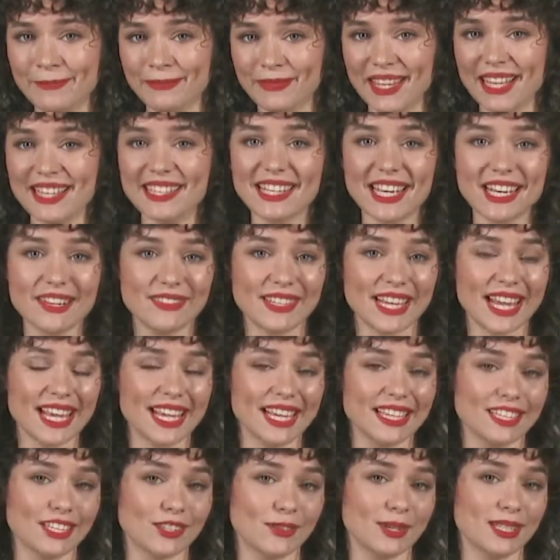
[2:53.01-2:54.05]
Instead of
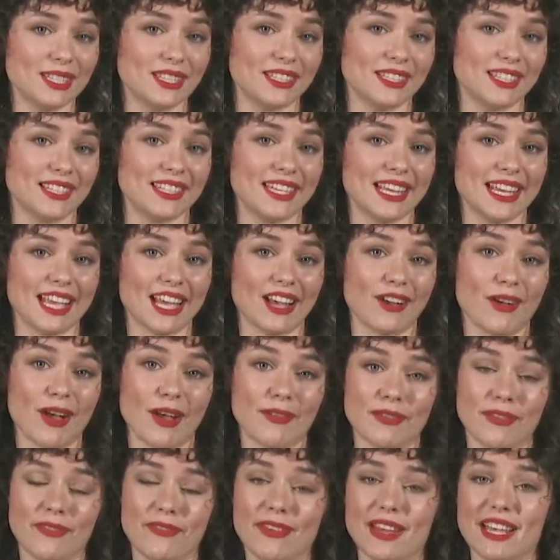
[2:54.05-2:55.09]
taking to Twitter to seek out
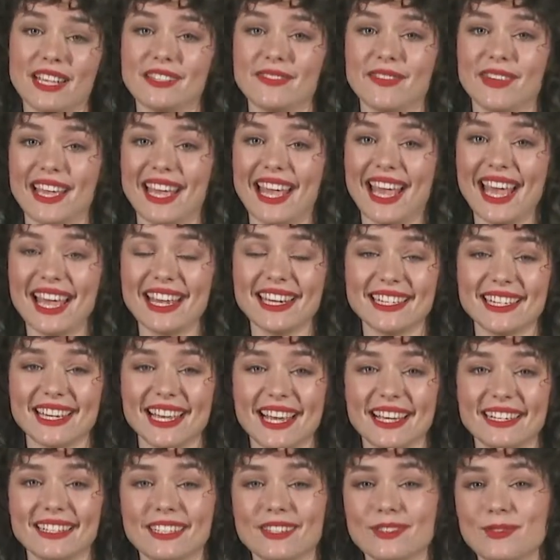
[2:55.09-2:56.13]
other fans via
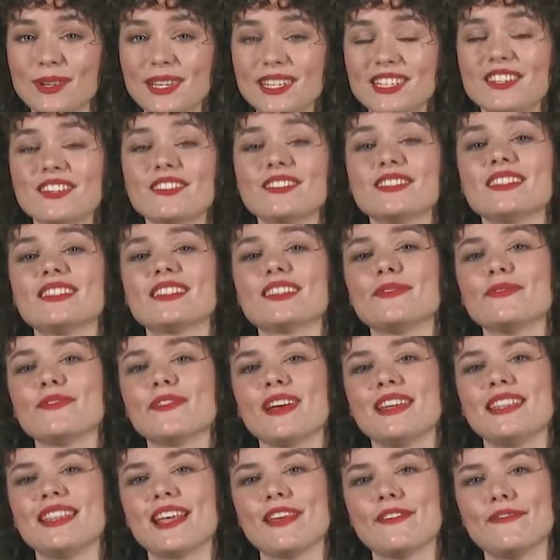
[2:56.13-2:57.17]
hashtags, Twitch users can
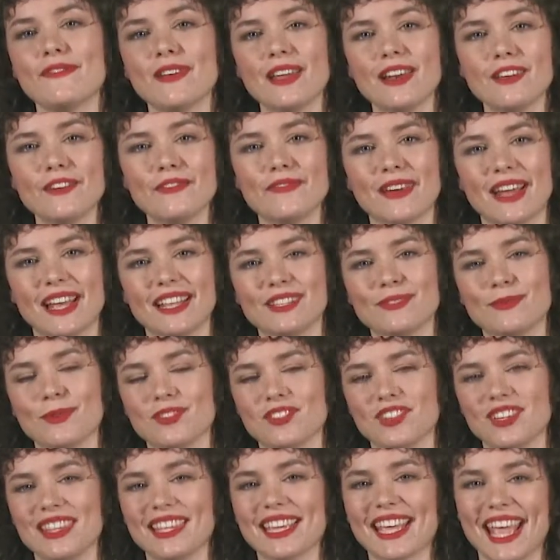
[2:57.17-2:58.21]
find their fellow fans
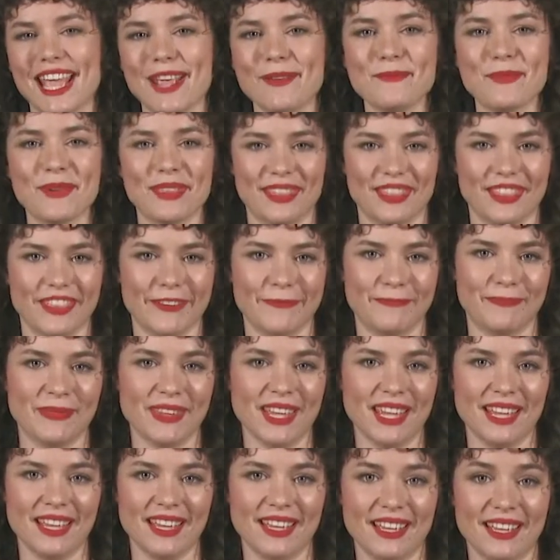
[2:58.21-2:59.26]
watching the game with them.
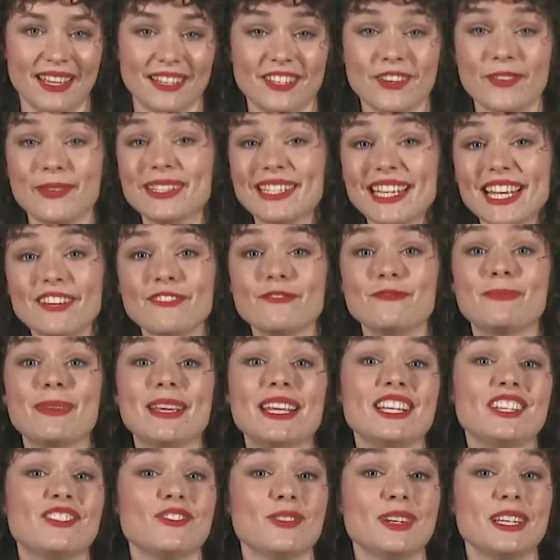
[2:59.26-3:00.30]
So instead of
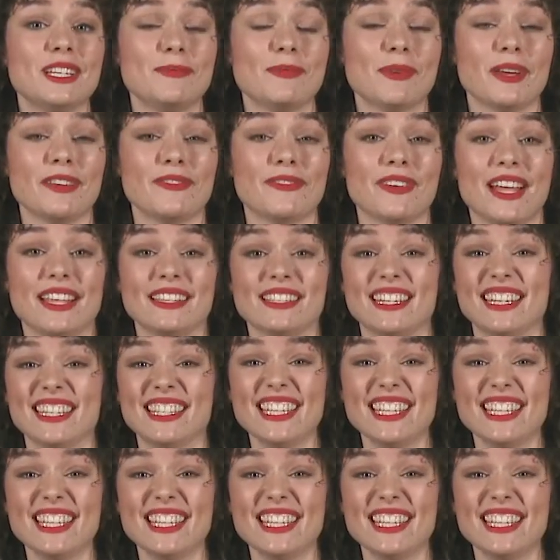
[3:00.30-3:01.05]
being joined by fans in a